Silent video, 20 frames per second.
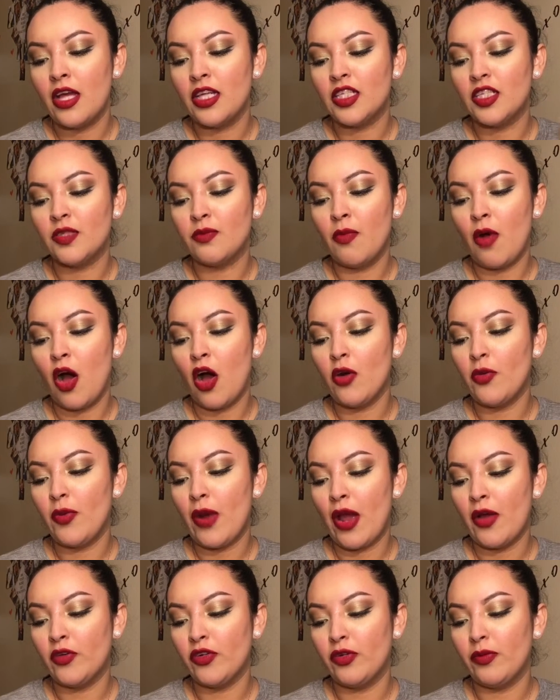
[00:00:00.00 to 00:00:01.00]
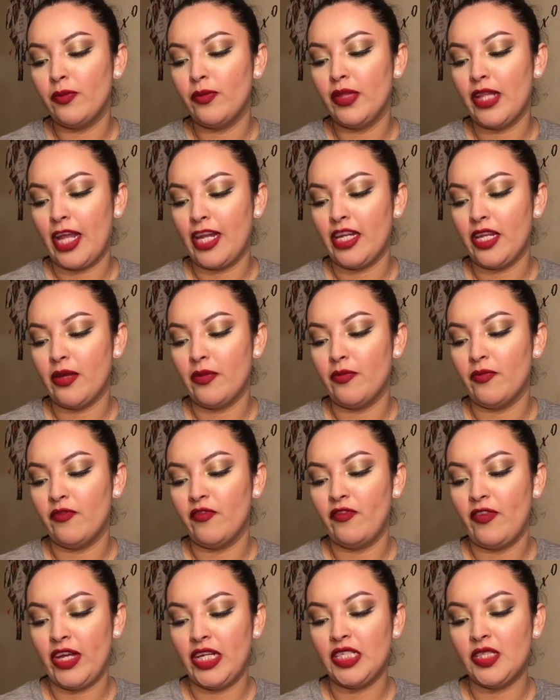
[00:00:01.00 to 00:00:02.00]
small round blending
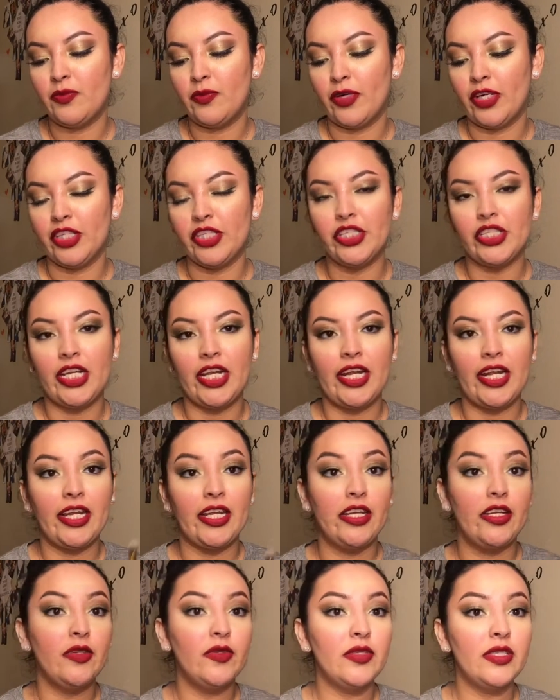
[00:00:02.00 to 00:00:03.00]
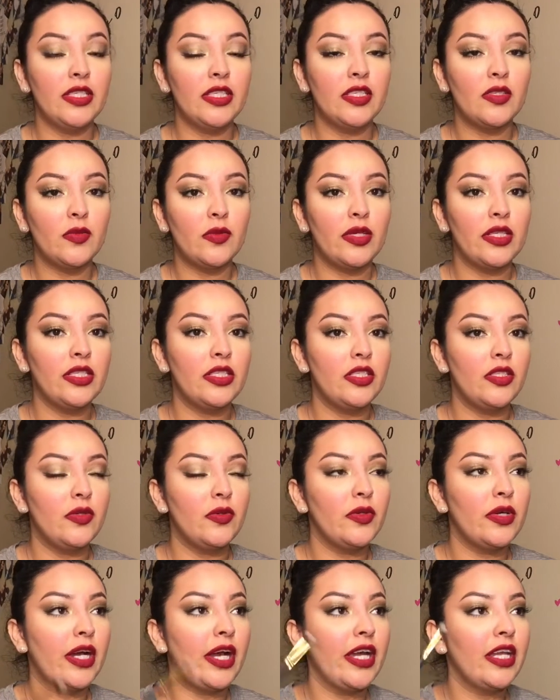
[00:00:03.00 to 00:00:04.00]
face brush and I use this one
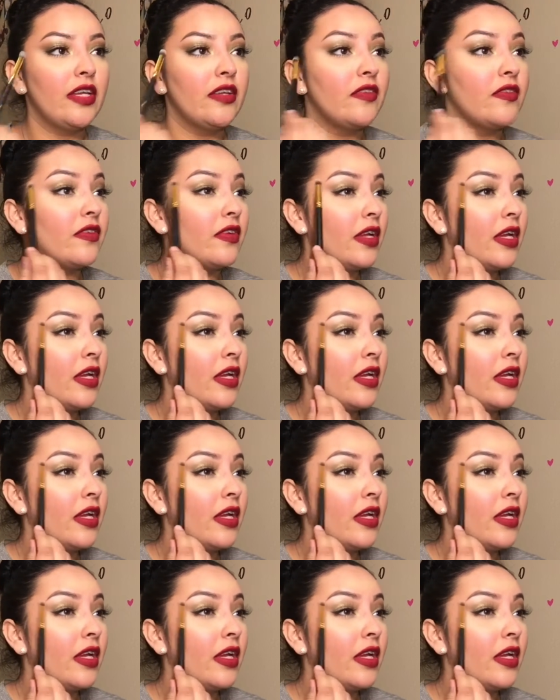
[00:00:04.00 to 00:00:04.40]
to kind of